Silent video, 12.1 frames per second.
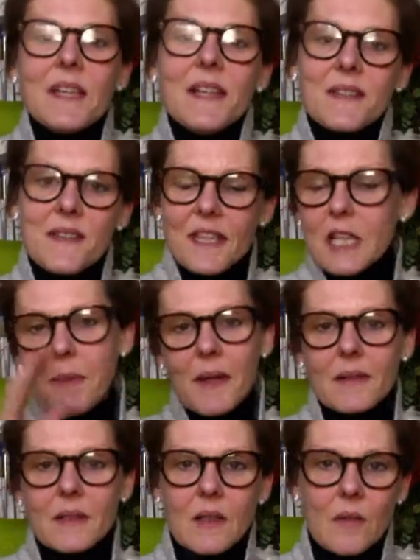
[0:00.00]
So think
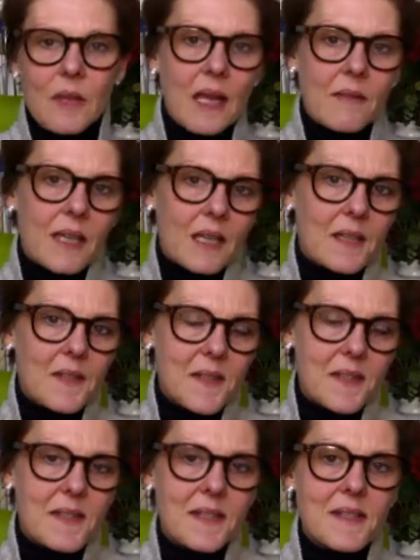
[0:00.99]
about their
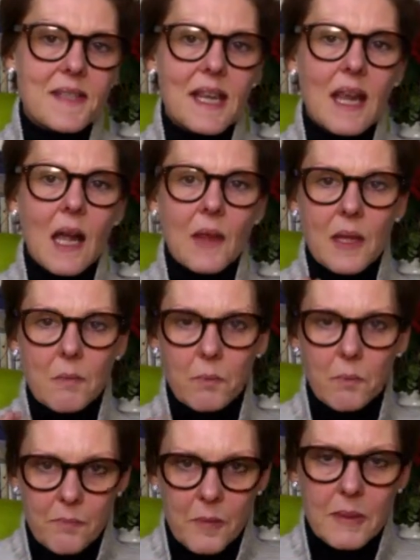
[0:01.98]
consistency,
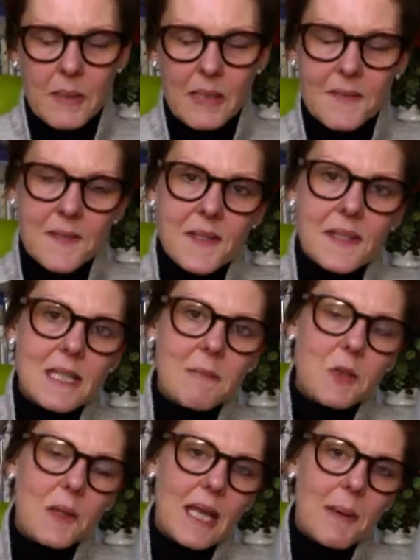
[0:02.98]
the consistency
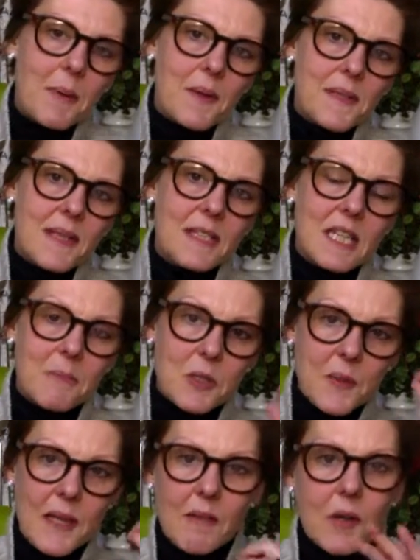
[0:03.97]
between their personality,
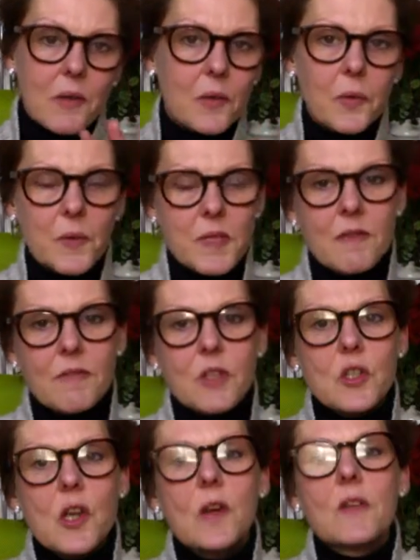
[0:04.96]
between their own thoughts if you
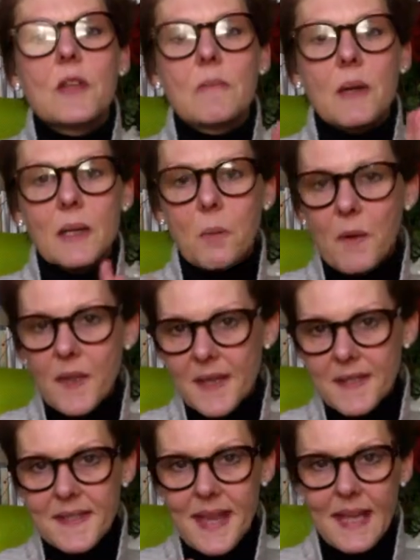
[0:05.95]
show them, and what they
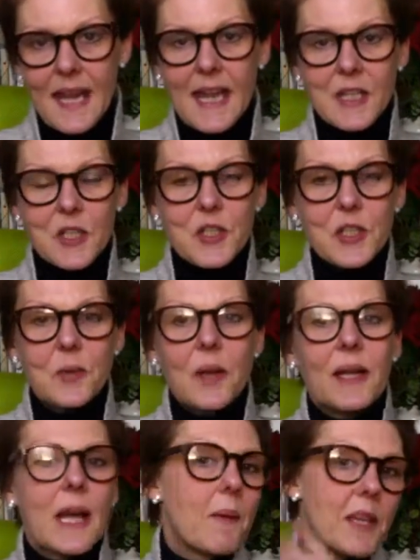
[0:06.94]
say and do,
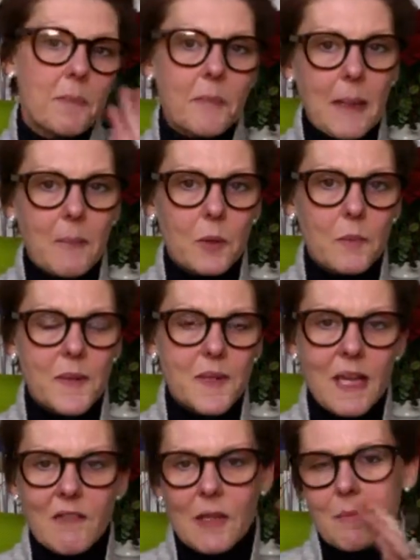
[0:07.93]
and how other people
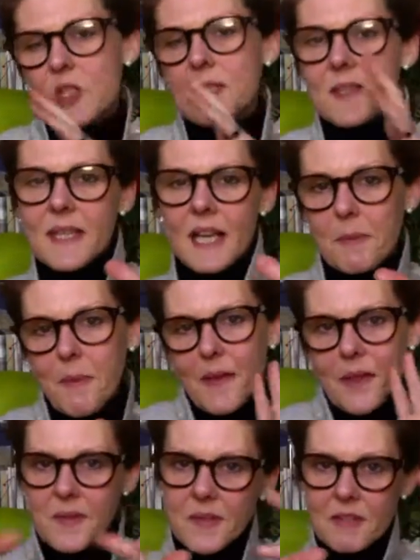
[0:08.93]
perceive them. Just think about
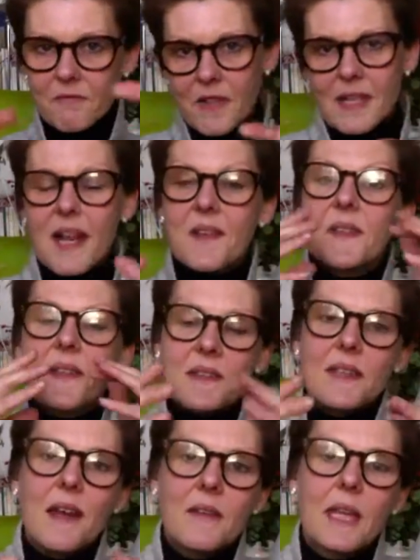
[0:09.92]
those different lenses
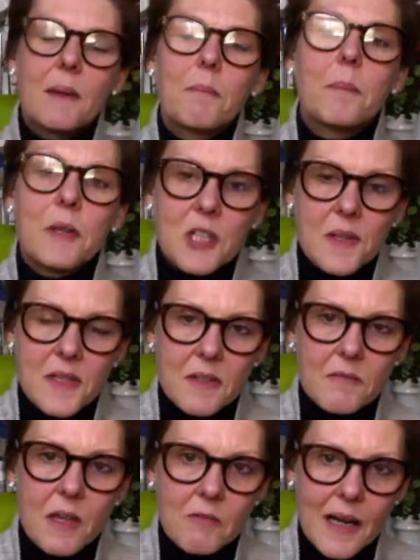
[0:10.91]
and how they produce
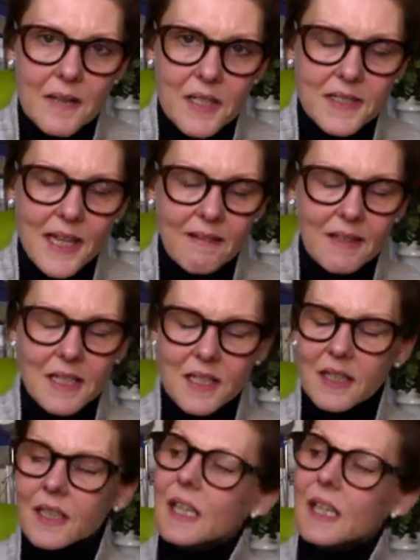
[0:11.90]
a rounded character.